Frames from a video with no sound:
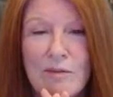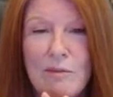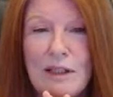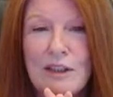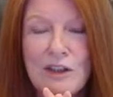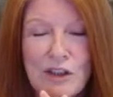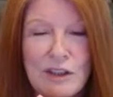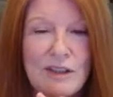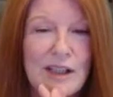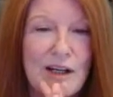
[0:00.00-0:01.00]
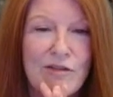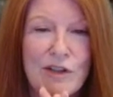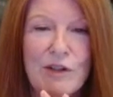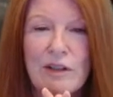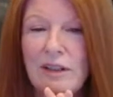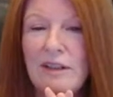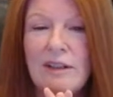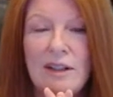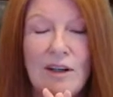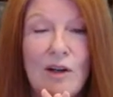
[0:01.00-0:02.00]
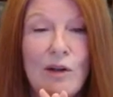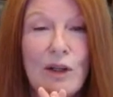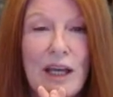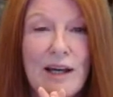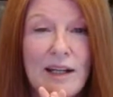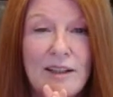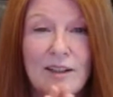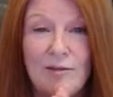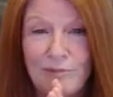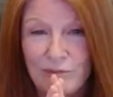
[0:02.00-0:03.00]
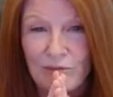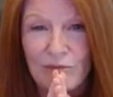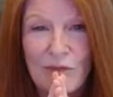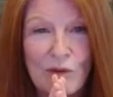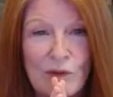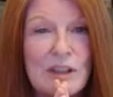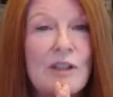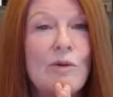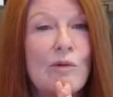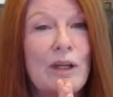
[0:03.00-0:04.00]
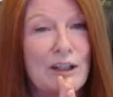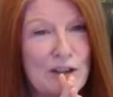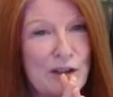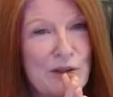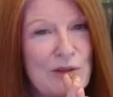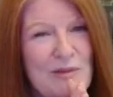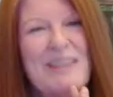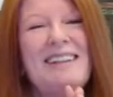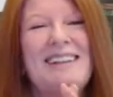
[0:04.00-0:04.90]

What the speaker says: messages after, and I'll look at it and we'll see what we can do.